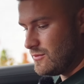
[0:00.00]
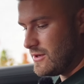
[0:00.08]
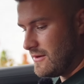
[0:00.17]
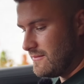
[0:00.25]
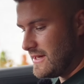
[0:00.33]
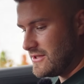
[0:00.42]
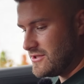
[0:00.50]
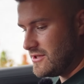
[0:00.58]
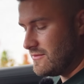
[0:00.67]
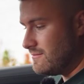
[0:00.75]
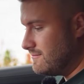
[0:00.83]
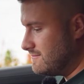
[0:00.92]
well, mind
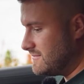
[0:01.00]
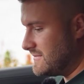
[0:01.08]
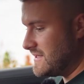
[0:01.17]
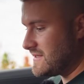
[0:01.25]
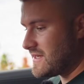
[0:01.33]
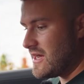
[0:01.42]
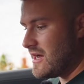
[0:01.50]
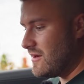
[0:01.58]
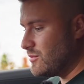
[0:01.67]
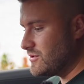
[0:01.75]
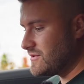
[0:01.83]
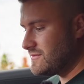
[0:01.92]
you, this car
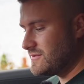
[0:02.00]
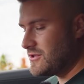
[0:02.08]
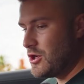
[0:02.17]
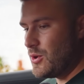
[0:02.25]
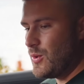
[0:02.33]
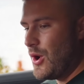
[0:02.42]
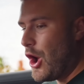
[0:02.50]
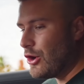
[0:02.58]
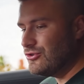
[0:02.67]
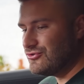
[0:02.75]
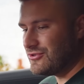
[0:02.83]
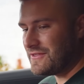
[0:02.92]
was
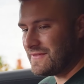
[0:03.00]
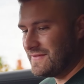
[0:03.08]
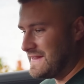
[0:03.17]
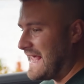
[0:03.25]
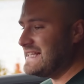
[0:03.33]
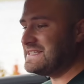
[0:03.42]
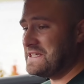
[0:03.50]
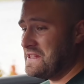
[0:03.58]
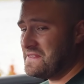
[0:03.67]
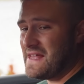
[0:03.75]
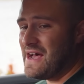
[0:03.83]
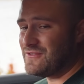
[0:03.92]

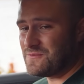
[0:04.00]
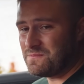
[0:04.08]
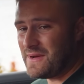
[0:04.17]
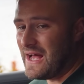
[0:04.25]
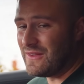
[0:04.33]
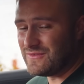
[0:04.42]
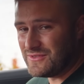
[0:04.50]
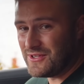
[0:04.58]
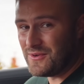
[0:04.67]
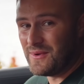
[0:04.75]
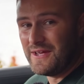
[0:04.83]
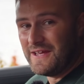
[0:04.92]
£218,000
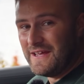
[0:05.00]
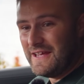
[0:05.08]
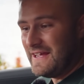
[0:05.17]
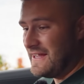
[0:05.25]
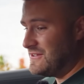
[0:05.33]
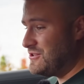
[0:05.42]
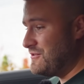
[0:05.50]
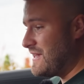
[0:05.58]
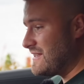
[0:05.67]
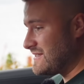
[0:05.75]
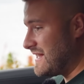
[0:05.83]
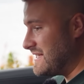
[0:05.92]
new in
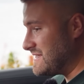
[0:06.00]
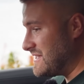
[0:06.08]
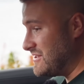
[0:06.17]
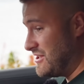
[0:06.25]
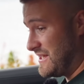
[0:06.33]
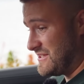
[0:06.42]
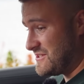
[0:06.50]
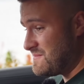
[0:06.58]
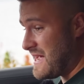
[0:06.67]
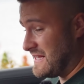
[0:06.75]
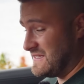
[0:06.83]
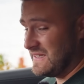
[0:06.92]
2018. You'd
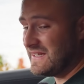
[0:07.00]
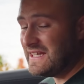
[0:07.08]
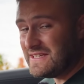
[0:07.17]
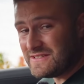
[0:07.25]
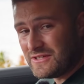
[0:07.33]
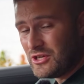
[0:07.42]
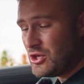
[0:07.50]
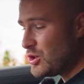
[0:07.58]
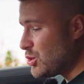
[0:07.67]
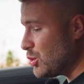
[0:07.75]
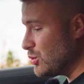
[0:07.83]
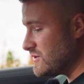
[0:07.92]
expect at least
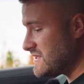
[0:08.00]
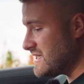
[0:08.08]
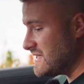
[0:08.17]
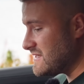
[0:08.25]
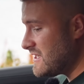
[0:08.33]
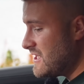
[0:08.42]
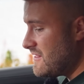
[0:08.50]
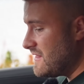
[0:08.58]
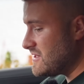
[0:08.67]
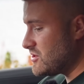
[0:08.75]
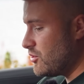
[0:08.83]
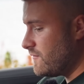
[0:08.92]
cooled seats.
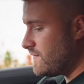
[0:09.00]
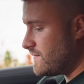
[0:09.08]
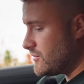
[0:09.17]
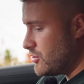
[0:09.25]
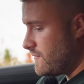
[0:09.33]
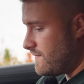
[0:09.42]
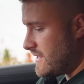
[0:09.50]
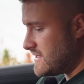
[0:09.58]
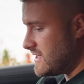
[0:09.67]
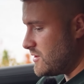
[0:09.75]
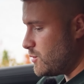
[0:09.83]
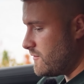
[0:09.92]
This is also
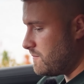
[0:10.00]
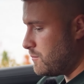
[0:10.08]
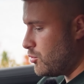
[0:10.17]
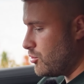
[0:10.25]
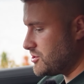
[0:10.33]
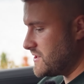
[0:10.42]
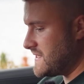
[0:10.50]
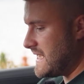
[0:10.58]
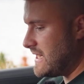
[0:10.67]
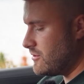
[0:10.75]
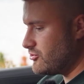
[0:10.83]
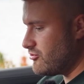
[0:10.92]
fitted with Porsche's
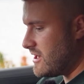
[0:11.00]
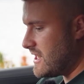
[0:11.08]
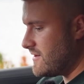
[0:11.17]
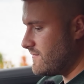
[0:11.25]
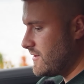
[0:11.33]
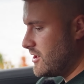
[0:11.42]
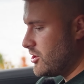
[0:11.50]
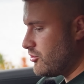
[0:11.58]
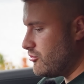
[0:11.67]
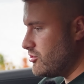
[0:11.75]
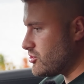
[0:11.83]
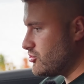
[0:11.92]
InnoDrive
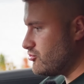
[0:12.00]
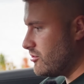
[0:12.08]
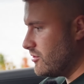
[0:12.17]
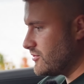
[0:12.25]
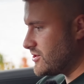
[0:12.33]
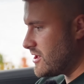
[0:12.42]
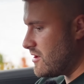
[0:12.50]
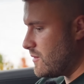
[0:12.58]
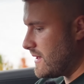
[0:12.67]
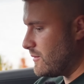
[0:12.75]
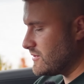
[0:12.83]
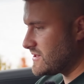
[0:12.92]
cruise control,
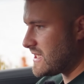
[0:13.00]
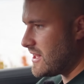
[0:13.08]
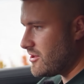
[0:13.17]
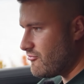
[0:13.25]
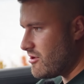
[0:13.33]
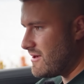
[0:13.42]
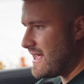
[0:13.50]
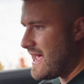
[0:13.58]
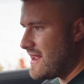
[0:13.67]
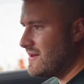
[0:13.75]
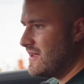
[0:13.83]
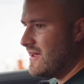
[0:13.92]
so it will scan the road ahead